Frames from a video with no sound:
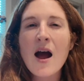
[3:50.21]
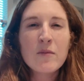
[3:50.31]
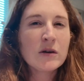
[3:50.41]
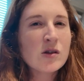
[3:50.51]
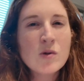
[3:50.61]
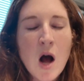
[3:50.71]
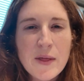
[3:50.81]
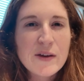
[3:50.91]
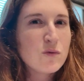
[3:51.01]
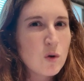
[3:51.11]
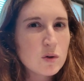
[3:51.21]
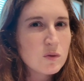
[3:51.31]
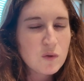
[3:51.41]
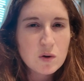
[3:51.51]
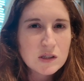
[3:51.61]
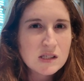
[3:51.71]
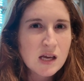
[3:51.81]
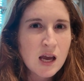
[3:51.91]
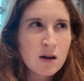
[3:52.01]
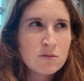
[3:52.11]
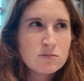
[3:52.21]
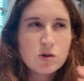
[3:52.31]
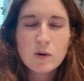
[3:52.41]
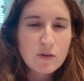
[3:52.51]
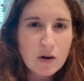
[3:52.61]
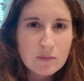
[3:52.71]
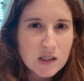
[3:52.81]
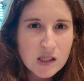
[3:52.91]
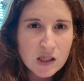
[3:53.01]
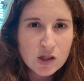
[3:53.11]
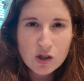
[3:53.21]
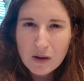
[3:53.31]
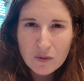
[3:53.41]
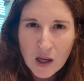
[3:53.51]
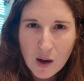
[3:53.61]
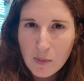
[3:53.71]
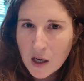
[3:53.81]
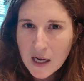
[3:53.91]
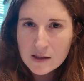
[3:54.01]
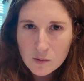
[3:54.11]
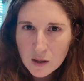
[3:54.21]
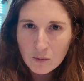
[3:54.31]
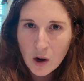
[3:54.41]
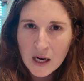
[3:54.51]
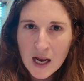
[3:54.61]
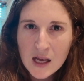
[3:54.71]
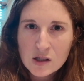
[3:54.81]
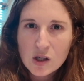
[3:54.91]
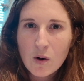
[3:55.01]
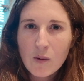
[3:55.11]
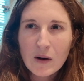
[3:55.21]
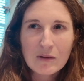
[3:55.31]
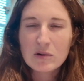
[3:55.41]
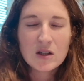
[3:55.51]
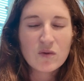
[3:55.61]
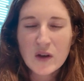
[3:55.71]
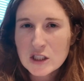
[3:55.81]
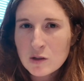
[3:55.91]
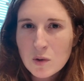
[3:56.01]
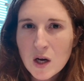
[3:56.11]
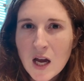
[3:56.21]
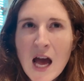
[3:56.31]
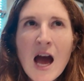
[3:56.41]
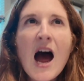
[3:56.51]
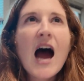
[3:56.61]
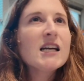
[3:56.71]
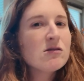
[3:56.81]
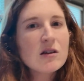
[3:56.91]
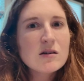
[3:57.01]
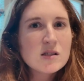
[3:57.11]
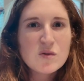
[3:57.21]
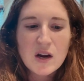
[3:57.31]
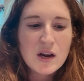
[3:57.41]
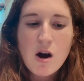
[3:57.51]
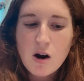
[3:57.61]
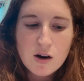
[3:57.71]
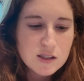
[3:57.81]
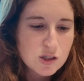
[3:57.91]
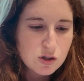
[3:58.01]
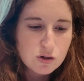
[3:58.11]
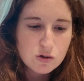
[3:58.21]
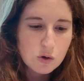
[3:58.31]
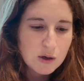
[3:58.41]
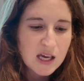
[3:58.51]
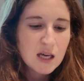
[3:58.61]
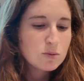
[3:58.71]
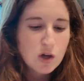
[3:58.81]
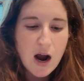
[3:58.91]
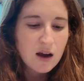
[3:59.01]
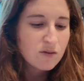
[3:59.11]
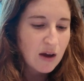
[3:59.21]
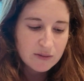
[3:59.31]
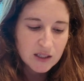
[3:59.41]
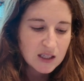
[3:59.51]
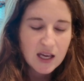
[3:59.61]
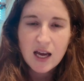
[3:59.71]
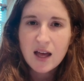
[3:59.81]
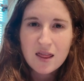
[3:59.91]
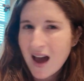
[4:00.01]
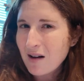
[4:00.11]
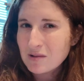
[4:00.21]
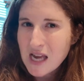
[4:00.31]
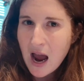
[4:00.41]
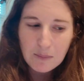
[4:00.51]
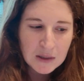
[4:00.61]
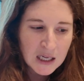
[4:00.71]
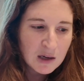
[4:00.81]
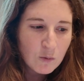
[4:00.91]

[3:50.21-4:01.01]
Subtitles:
I'm also not fully focusing to whatever I'm listening to, even a podcast when I'm running. And so with the fiction book, I just felt like it was very hard to keep track of everything that was happening